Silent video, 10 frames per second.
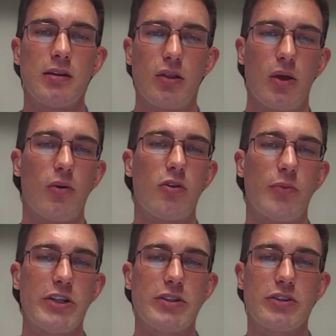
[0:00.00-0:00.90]
lower
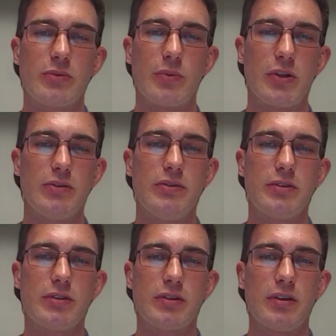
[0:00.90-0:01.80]
emissions and
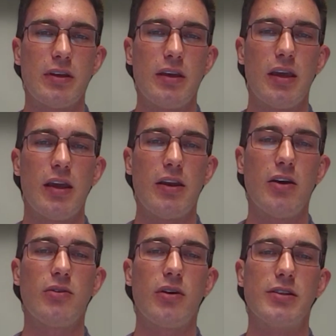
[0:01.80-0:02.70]
pollutants, and
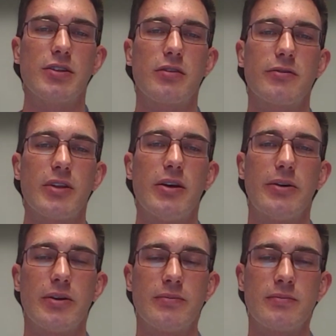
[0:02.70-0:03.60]
no unserved load.